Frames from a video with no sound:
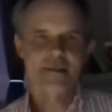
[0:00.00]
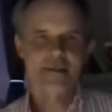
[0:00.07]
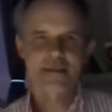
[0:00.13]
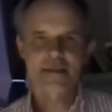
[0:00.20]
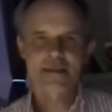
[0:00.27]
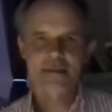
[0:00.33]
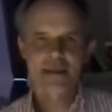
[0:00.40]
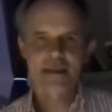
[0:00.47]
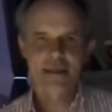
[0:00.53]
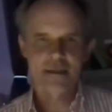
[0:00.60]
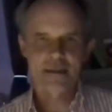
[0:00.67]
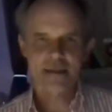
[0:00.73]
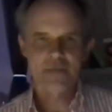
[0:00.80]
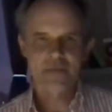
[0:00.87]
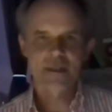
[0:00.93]
16,
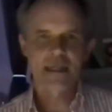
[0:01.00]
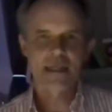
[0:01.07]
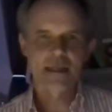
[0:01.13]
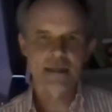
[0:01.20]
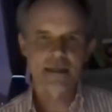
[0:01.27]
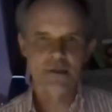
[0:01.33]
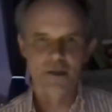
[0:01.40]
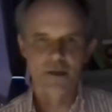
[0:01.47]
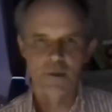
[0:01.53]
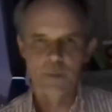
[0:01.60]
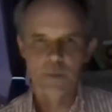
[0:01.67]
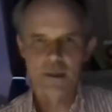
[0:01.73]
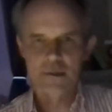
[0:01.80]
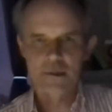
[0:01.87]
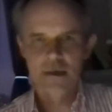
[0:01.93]
17 years ago,
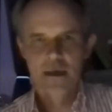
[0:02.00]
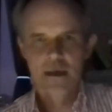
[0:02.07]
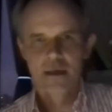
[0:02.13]
because